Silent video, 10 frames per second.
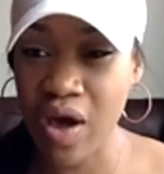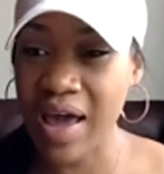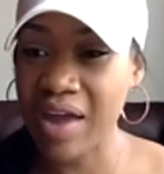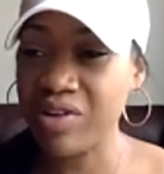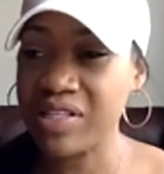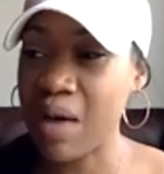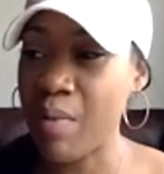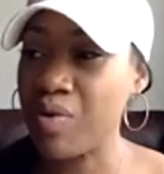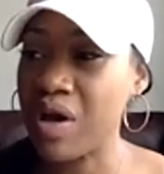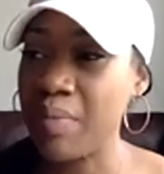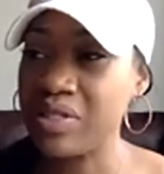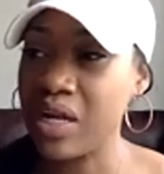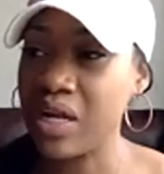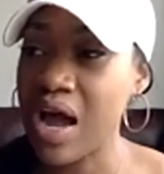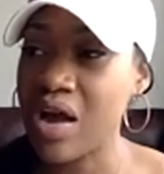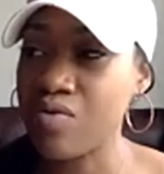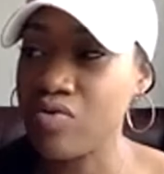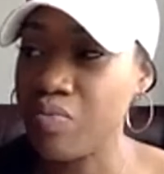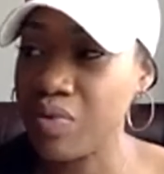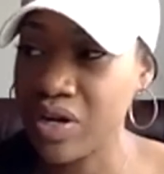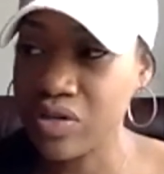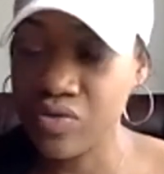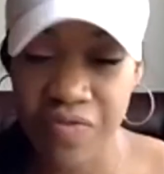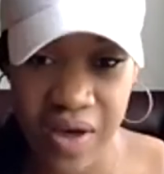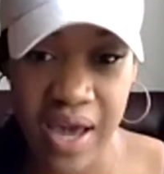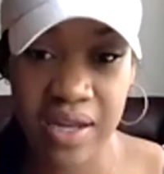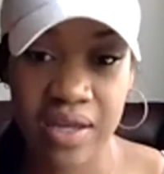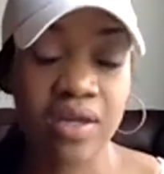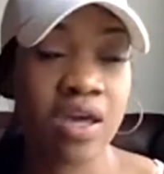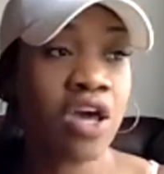Every time I would come into the locker room, players were fighting,